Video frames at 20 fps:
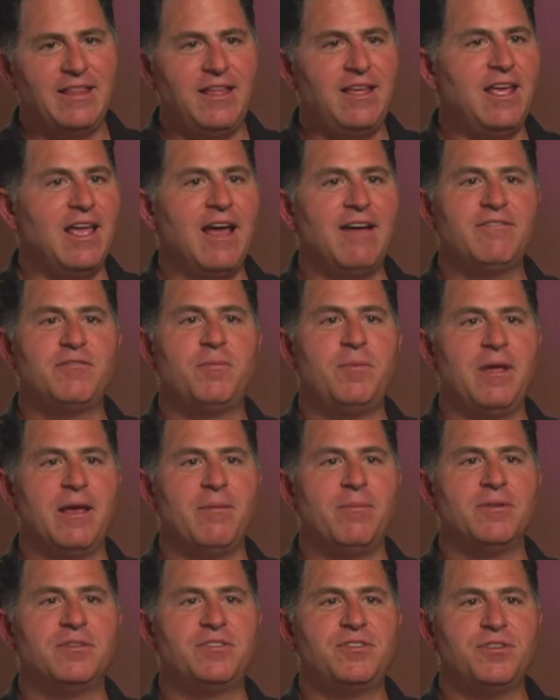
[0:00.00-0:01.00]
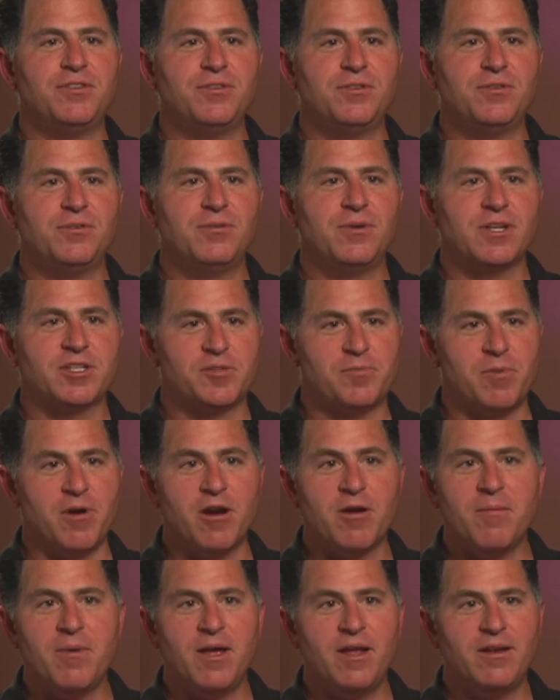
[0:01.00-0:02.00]
I think you have to be able to
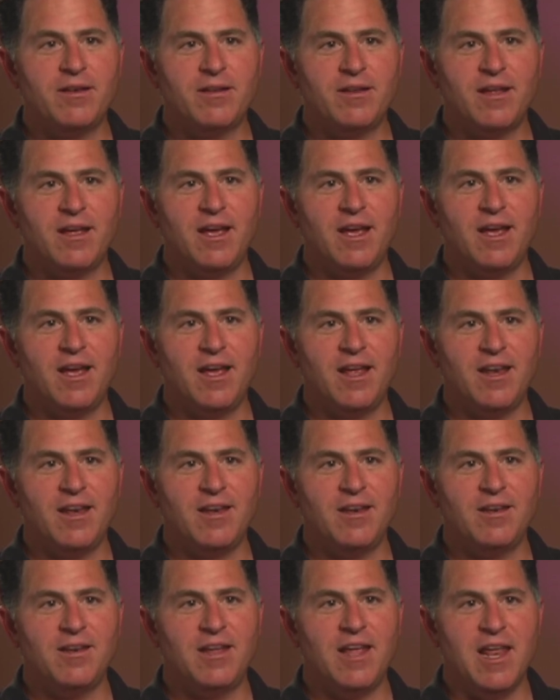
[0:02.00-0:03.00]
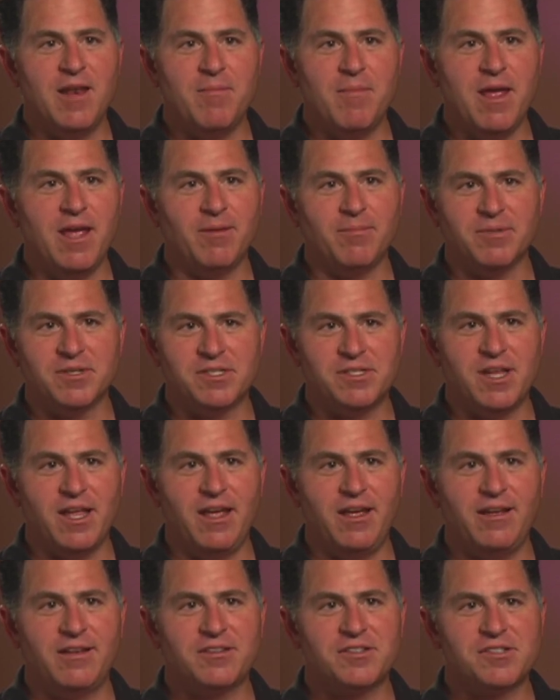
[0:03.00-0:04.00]
experiment and and make
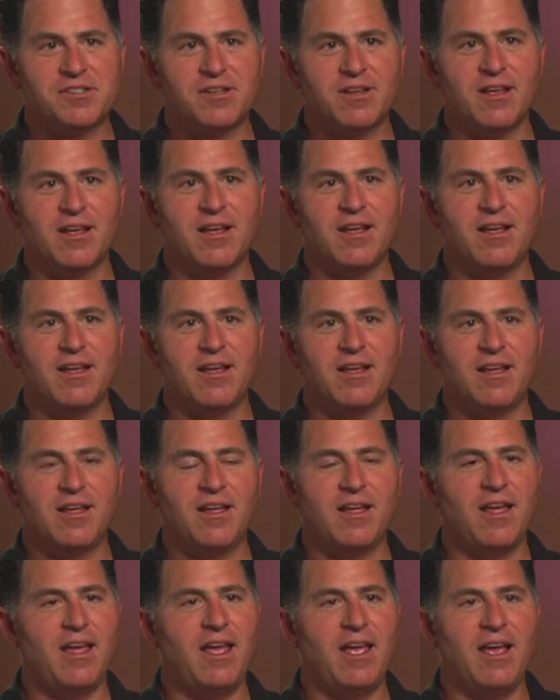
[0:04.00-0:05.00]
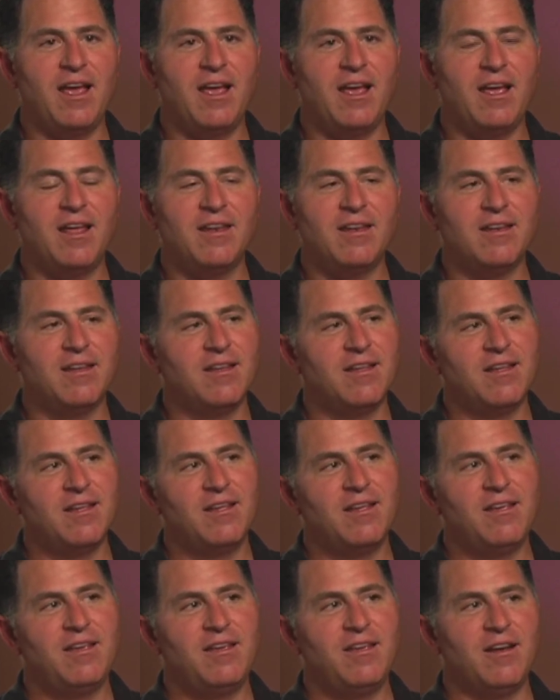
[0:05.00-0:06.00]
mistakes. Uh, and
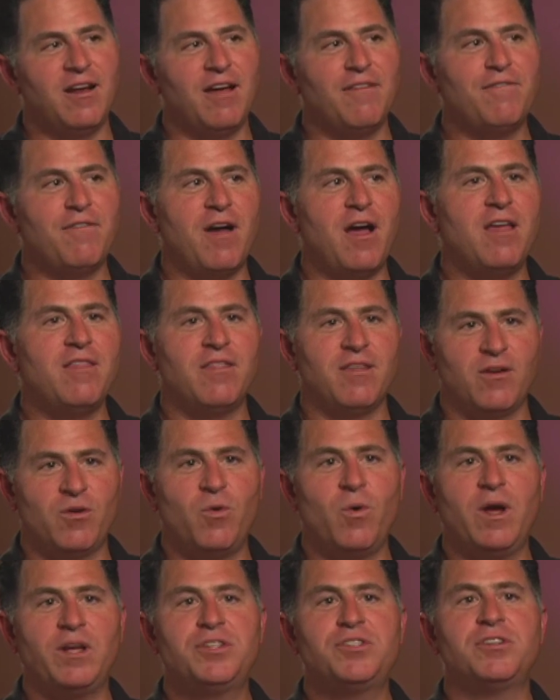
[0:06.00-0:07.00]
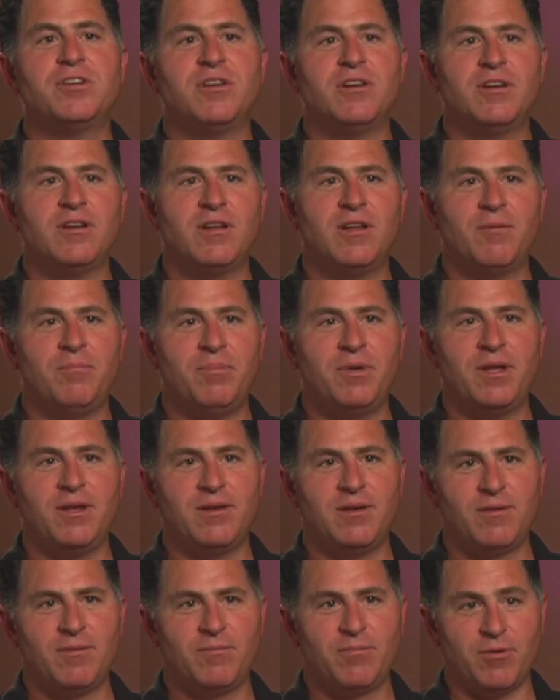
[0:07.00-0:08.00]
you know, I find the question a
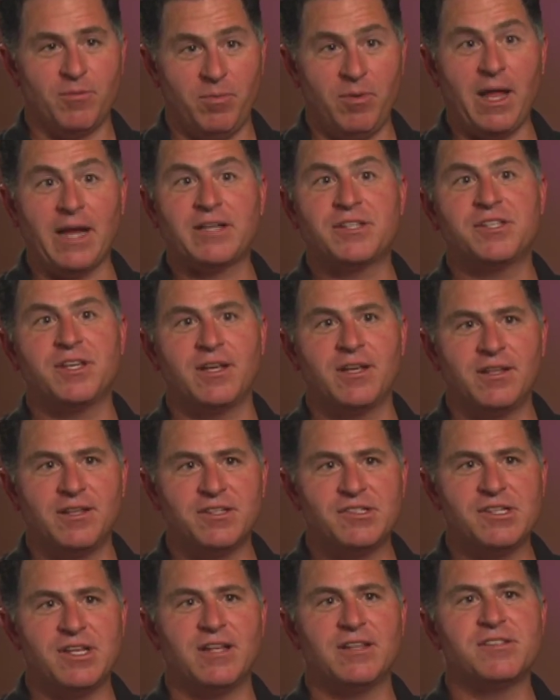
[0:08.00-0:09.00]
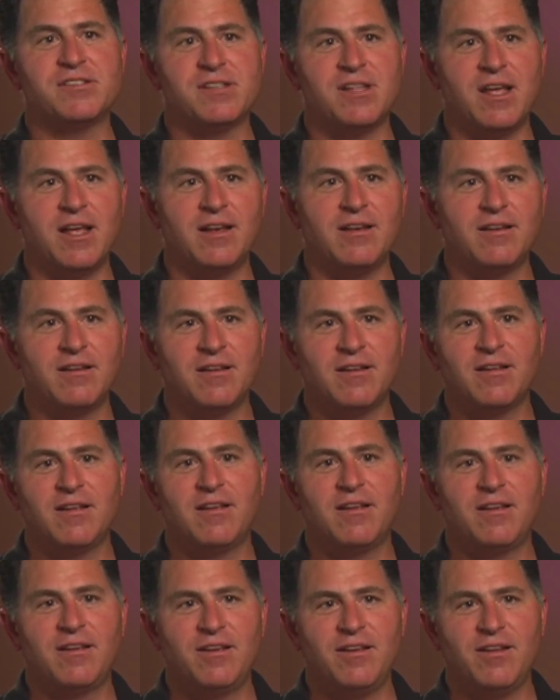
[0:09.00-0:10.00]
bit perplexing in the sense that
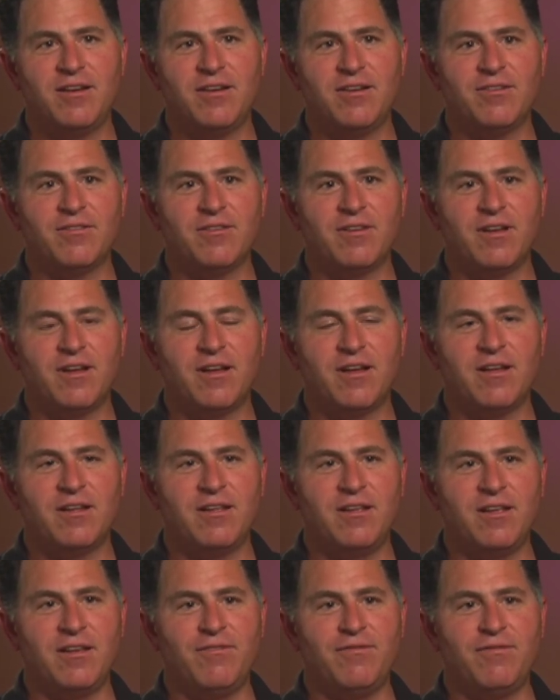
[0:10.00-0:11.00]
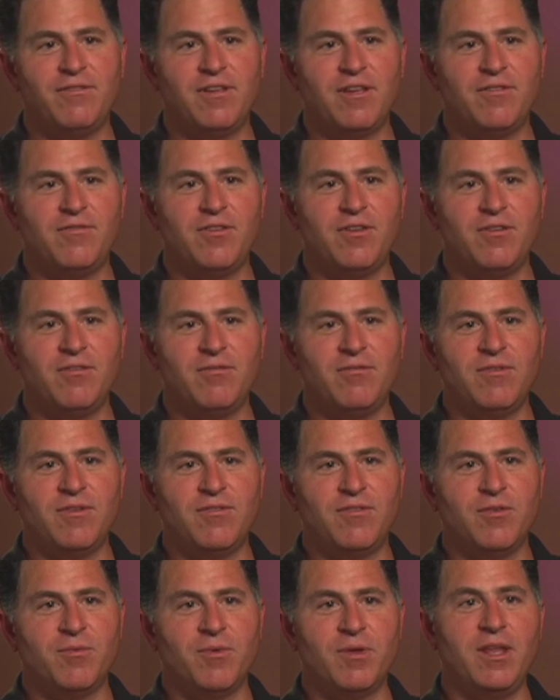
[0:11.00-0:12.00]
you know uh, if if you
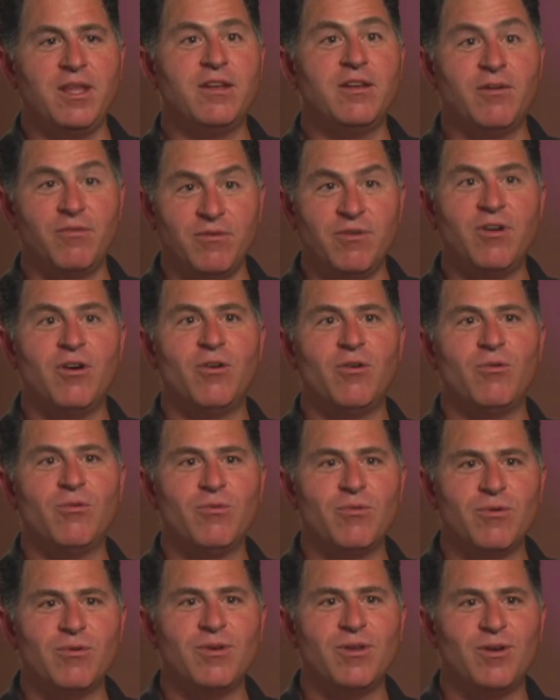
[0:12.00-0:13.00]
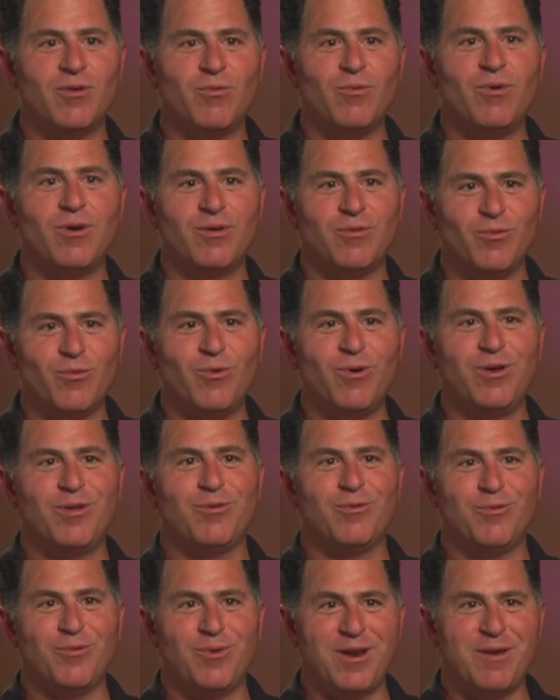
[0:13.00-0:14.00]
if you really don't know you know what
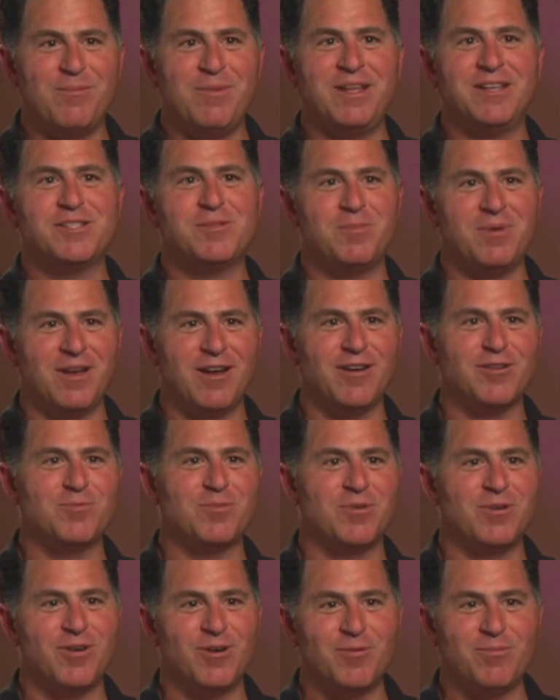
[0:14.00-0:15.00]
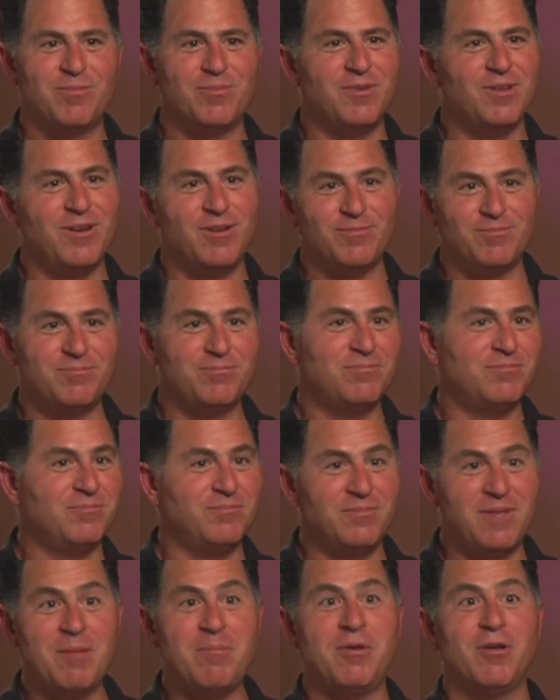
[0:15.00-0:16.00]
what what it means to be an entrepreneur, you know
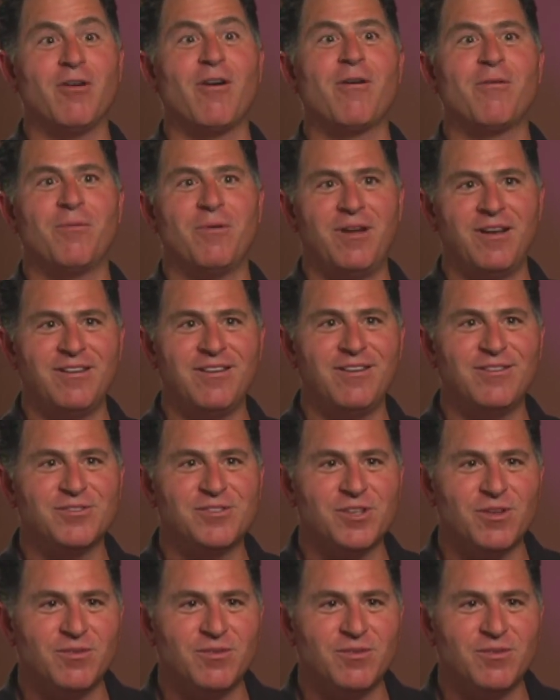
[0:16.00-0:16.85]
maybe you aren't one. You know,